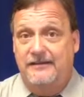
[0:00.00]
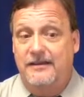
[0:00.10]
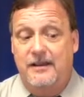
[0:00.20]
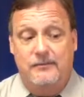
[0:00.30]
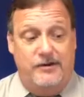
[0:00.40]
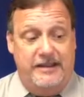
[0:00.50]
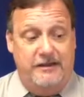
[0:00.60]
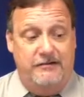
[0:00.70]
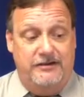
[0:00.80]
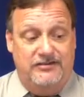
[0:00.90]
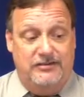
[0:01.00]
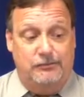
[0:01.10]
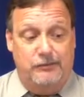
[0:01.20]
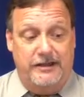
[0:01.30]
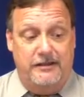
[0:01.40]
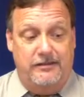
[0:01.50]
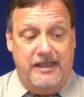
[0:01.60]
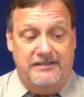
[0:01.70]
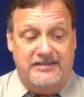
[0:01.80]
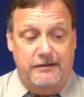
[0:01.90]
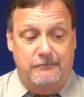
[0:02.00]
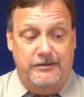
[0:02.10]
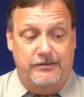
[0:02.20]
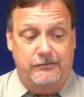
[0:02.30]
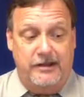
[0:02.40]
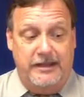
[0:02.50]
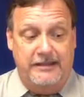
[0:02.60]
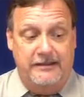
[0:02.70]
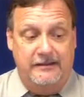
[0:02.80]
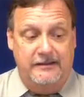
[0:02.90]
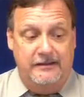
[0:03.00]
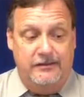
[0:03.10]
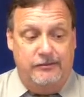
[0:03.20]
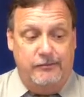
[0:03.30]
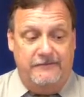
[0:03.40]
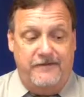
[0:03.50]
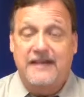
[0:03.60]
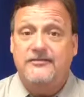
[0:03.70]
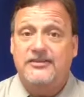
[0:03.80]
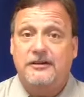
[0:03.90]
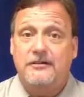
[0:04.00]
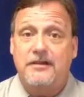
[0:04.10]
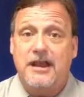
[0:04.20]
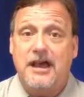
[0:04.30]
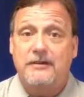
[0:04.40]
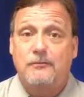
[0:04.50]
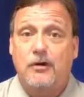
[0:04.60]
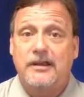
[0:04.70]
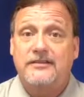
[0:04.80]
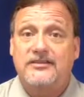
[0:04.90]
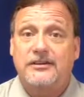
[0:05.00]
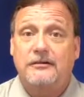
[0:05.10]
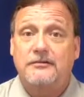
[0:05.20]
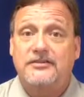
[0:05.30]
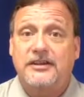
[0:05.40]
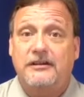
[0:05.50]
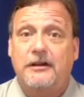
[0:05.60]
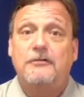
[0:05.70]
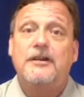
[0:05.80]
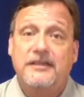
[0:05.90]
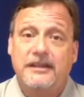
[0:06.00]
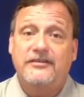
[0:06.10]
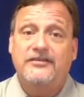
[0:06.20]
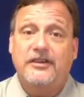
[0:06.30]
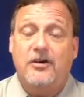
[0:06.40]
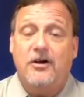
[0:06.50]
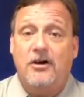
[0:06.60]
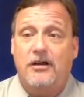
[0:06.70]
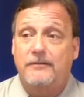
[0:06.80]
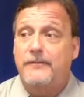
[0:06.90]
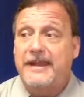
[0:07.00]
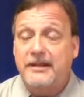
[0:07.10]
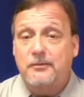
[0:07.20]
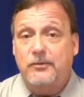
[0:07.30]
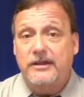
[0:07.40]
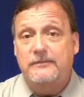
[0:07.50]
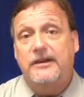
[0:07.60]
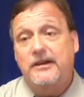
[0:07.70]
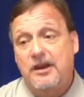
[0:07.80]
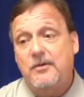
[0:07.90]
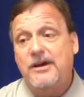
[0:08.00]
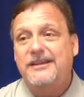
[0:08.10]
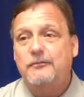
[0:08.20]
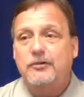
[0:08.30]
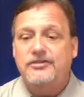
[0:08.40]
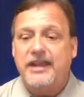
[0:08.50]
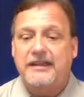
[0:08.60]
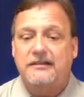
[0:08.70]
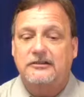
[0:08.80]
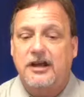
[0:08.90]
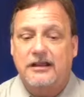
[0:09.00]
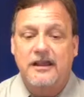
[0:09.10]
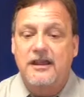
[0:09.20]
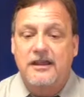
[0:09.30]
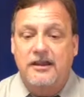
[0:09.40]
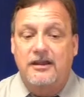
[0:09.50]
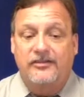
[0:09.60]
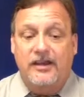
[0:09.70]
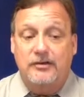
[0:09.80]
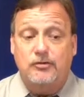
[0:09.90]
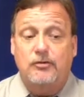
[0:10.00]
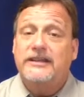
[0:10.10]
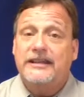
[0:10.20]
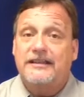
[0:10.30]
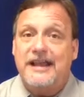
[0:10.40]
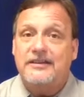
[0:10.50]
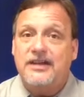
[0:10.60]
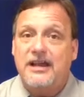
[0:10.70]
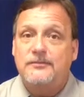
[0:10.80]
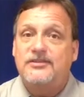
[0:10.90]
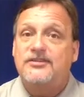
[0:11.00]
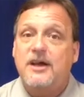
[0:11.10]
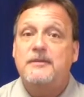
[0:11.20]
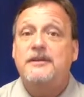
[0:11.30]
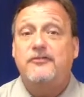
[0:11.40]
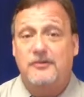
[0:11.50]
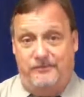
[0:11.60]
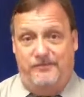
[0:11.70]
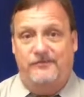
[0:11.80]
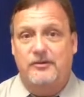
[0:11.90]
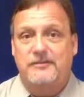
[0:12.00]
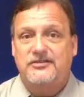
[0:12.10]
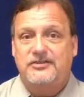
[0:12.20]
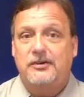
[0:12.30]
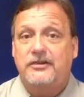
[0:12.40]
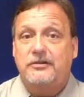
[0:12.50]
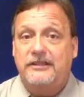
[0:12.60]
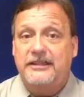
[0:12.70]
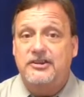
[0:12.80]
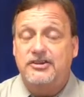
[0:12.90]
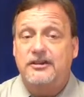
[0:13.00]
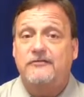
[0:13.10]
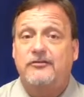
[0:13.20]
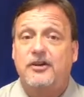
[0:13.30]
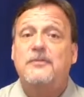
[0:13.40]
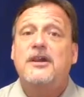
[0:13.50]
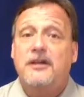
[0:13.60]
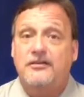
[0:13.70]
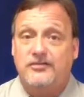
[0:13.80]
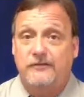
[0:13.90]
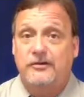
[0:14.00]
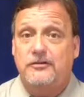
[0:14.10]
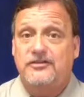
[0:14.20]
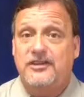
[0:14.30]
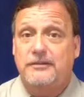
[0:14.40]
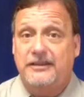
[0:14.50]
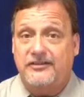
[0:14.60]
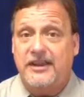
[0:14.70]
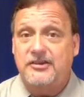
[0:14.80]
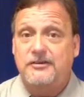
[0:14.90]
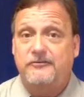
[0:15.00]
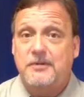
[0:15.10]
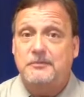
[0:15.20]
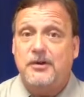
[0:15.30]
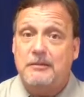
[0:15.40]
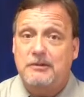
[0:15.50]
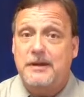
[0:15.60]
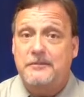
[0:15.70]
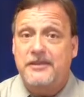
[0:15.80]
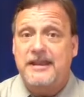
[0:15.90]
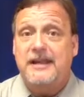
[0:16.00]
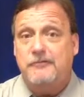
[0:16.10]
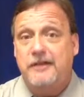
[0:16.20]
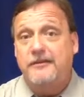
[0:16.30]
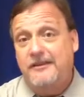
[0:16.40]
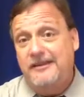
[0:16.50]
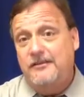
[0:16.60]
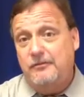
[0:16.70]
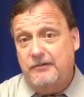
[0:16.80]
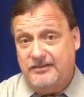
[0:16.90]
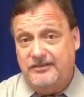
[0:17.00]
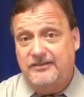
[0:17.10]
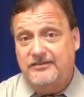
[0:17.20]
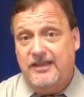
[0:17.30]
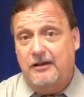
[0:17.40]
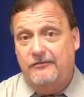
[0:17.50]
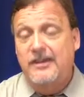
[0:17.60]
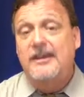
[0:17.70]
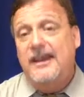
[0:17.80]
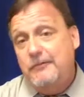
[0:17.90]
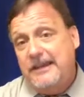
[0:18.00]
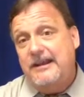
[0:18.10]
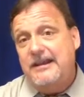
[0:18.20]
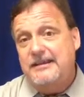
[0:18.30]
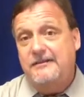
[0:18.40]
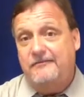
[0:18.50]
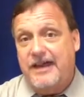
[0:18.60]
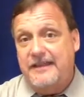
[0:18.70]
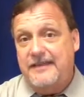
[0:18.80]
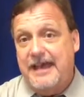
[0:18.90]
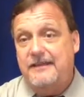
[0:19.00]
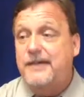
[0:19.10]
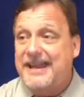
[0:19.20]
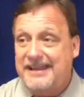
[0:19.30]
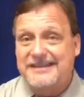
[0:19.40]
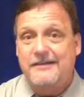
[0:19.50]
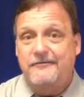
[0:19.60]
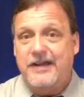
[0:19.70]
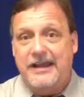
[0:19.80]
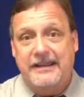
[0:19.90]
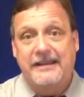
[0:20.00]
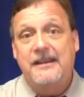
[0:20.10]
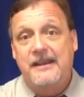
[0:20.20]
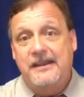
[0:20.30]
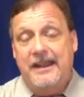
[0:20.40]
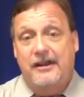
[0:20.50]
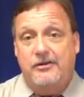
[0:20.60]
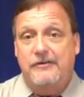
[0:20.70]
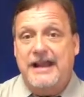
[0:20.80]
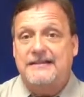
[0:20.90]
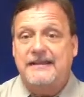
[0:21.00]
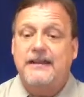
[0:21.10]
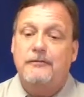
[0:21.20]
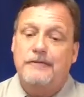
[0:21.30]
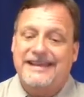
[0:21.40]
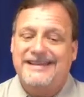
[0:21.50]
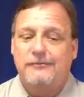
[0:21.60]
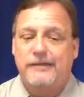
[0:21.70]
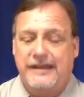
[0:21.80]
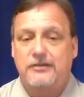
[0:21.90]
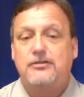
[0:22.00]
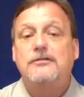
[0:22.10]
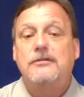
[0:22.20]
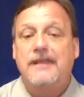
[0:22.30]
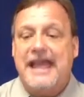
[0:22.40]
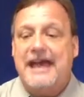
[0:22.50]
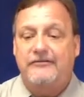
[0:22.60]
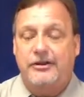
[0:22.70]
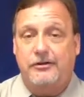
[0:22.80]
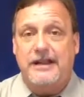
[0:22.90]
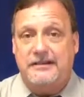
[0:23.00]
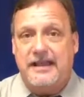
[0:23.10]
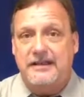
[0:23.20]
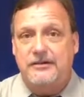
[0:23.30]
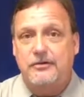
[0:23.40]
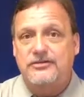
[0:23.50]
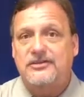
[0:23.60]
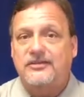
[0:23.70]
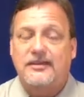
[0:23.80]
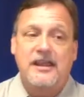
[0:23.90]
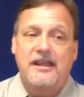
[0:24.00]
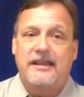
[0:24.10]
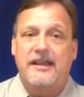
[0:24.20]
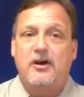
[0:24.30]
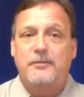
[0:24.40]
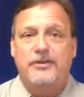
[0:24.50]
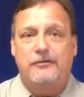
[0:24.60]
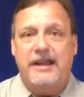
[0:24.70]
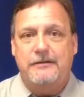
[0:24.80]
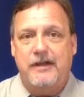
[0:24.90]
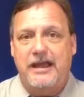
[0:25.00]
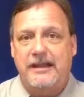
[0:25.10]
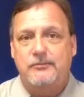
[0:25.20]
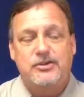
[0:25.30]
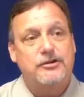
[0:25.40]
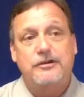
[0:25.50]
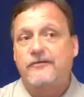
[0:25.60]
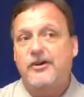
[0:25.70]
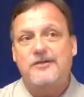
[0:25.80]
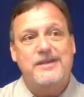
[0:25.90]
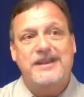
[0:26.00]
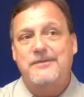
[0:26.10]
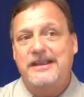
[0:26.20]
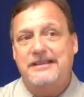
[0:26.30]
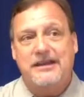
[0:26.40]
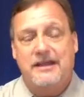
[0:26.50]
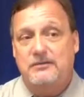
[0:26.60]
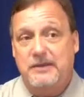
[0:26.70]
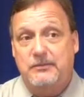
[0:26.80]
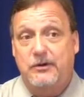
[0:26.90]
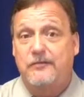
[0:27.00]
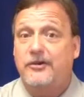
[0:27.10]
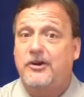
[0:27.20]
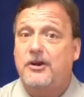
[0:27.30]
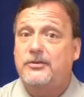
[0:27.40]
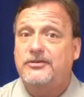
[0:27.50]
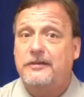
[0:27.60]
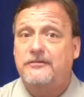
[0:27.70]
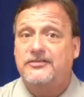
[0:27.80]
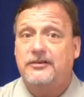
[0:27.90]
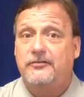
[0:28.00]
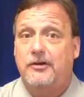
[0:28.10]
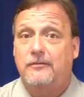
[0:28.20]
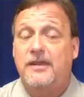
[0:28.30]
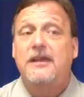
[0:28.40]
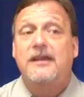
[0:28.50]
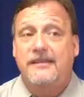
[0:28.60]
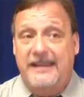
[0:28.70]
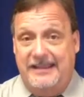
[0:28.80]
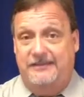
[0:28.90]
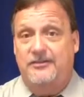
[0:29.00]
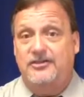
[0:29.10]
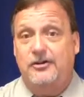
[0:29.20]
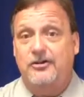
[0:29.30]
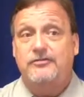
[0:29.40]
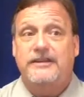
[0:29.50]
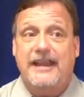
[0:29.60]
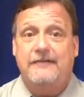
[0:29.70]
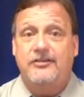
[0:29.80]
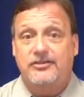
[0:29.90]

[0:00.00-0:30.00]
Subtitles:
The number here is 813-350-9100. Give us a call, make an appointment, come on in, we'll take a look. Because truly a lot of times it's coming from a cervical lesion, from a cervical subluxation, from a problem up in the neck rather than in the wrist itself. And we can identify that, and by identifying it and correcting it, we can have the correct diagnosis and help in the right way. I'm sure you've heard many times people go for carpal tunnel syndrome, they get the surgery, they have the